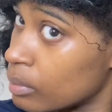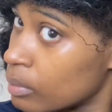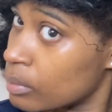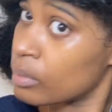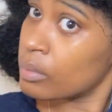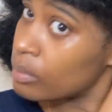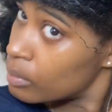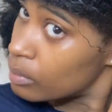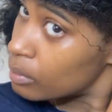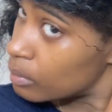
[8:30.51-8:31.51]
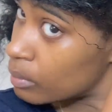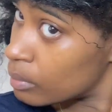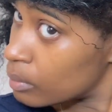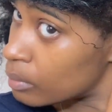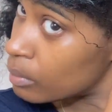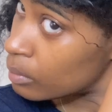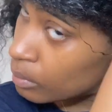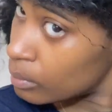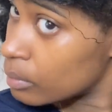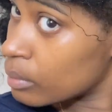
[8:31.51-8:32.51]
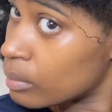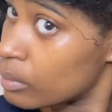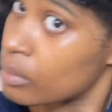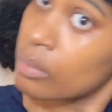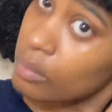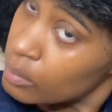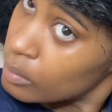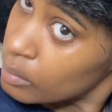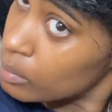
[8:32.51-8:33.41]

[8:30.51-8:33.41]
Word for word: but um back to the product yeah